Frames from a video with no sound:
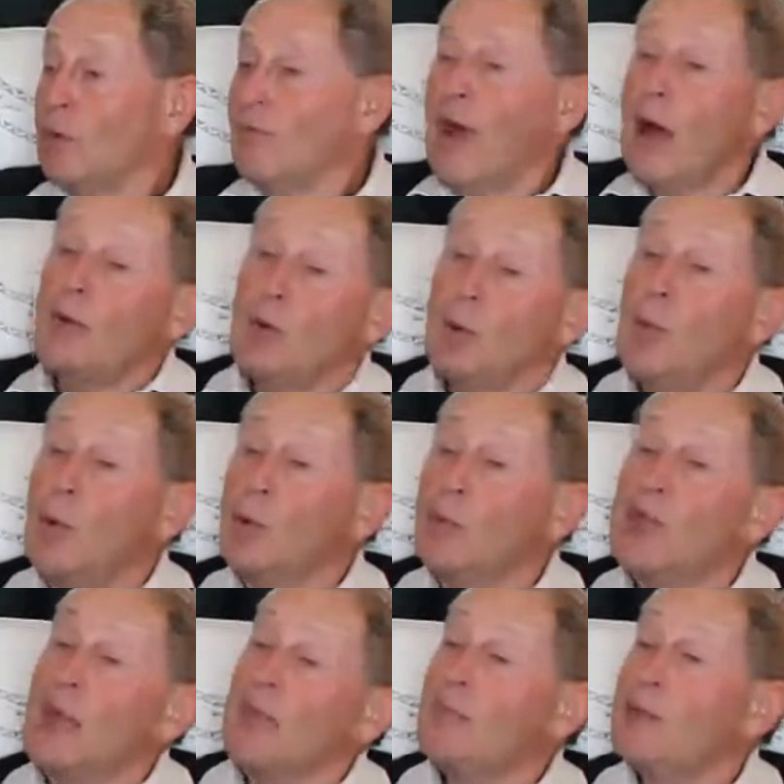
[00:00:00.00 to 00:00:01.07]
of how the boat
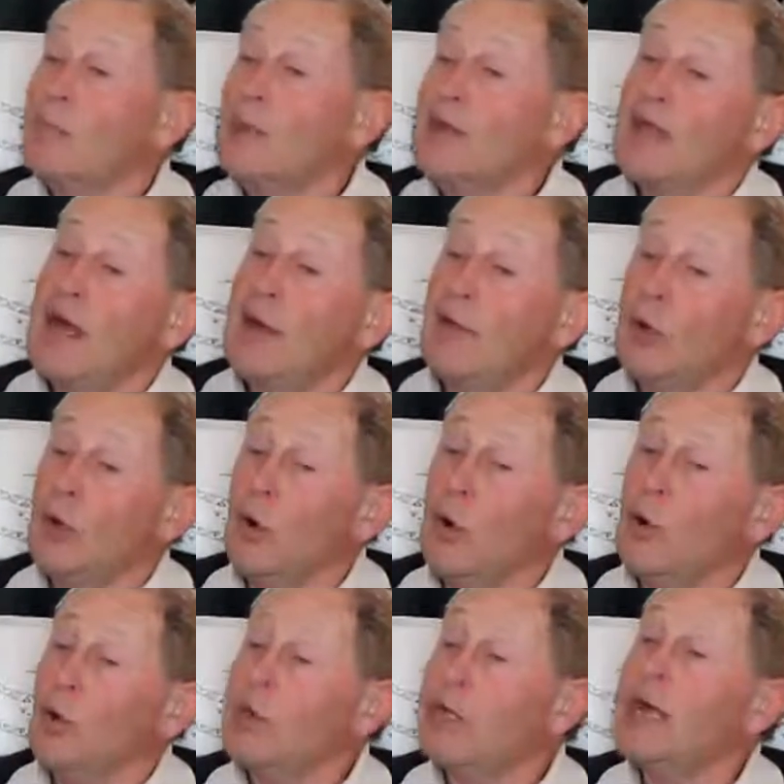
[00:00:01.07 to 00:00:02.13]
came to be there and all
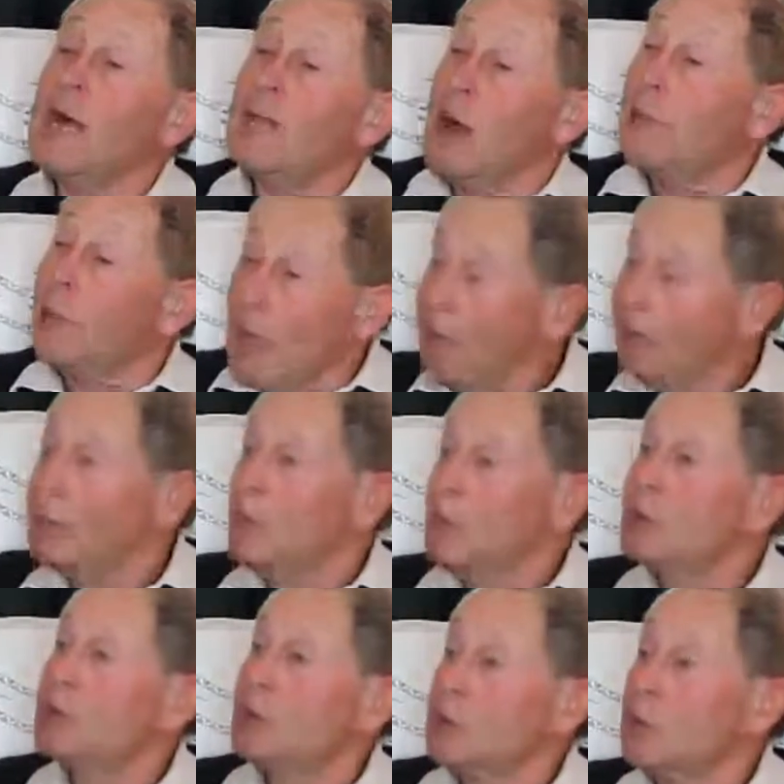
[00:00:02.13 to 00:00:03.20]
only came out
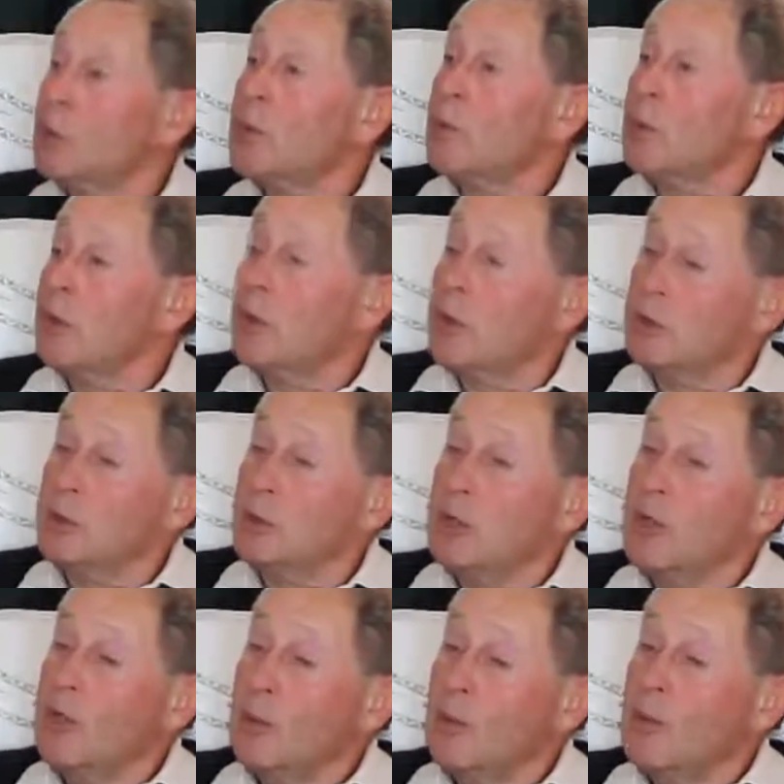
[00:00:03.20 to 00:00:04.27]
afterwards, because we were not
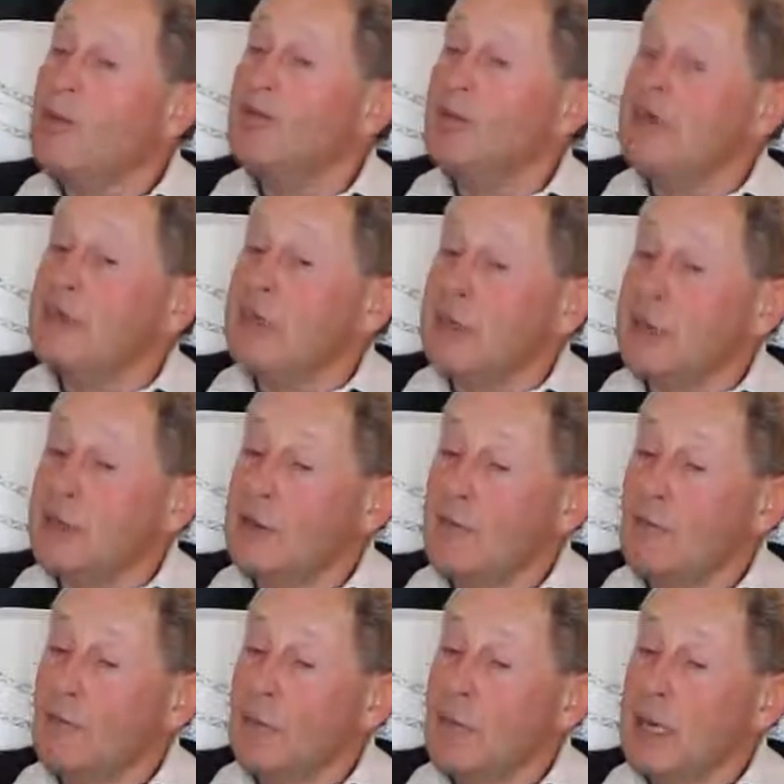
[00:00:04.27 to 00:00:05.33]
privy to that
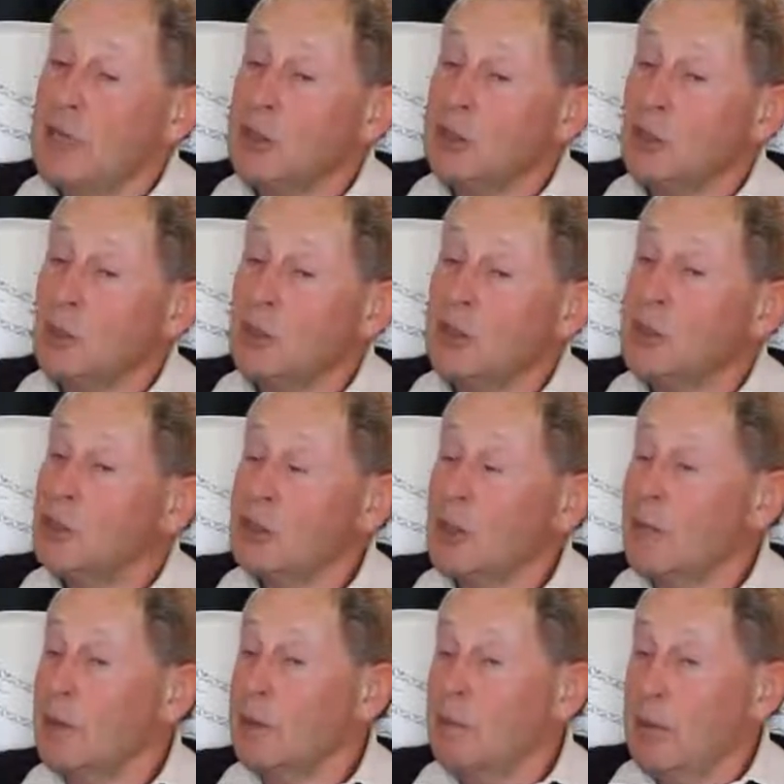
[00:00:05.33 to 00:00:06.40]
information. Only the
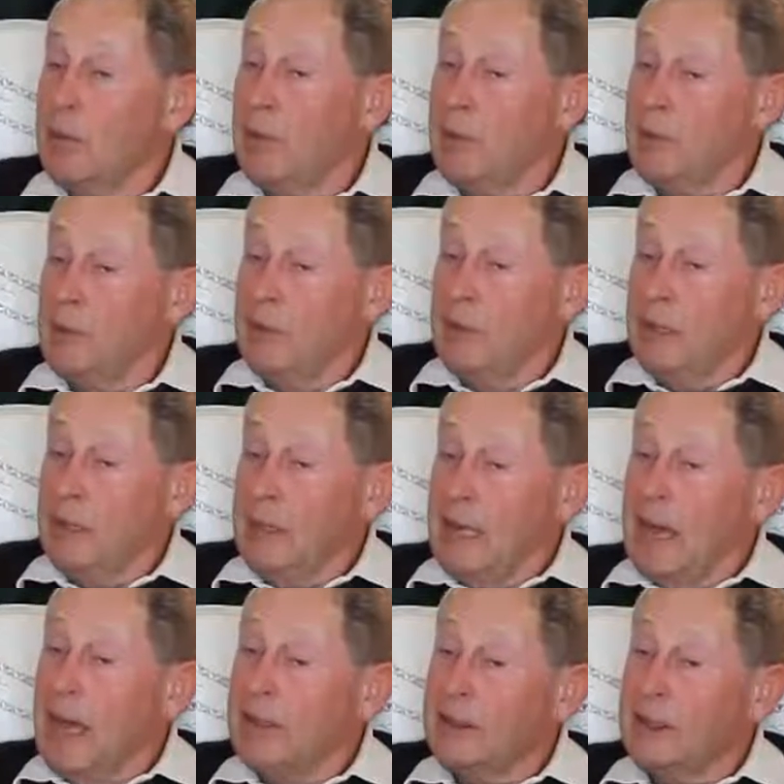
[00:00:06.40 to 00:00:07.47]
shipping people
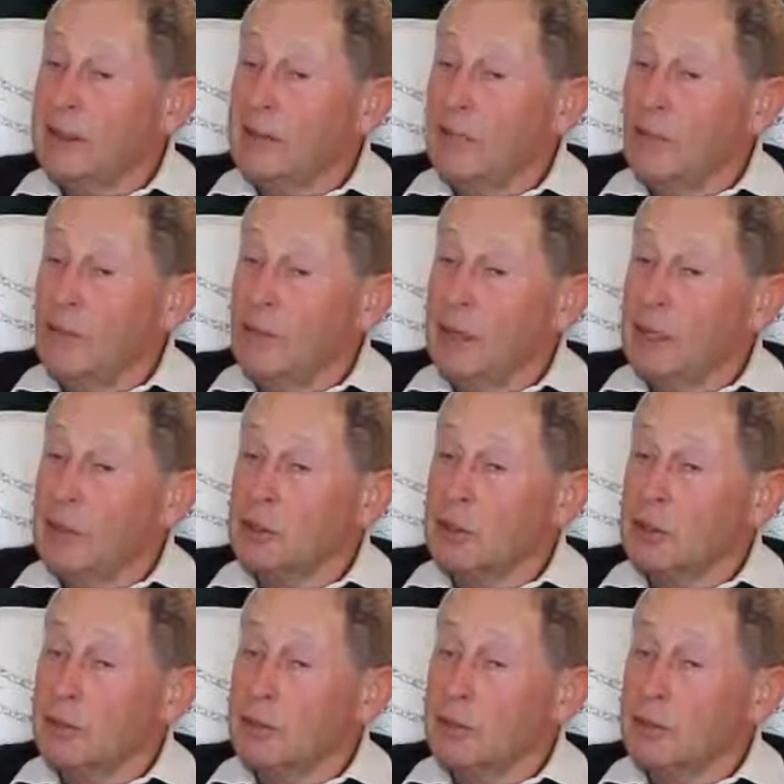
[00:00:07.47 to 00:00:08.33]
had that information.